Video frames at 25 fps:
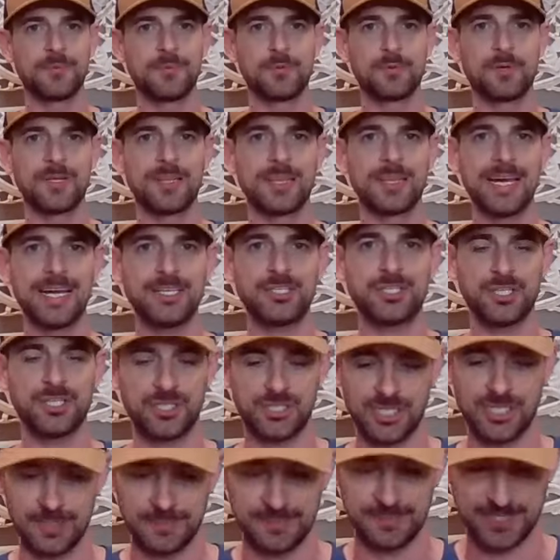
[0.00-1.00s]
the
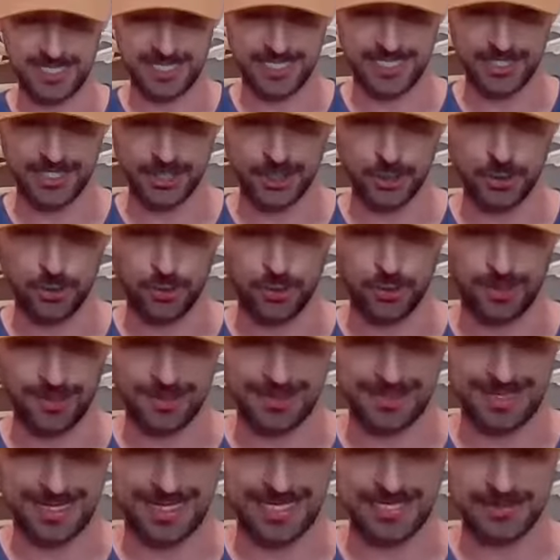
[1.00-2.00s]
relationships in your
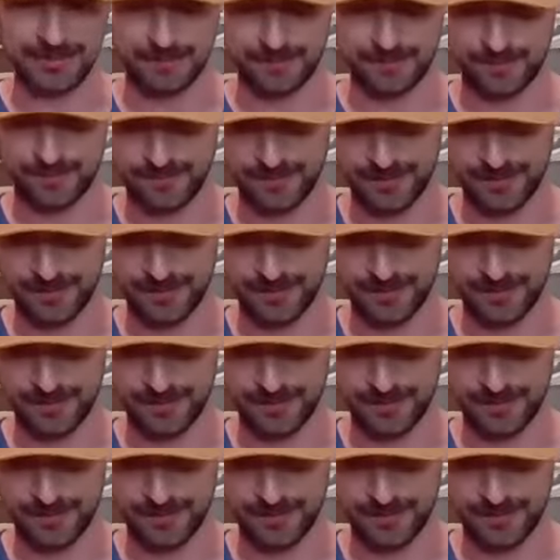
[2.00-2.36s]
life.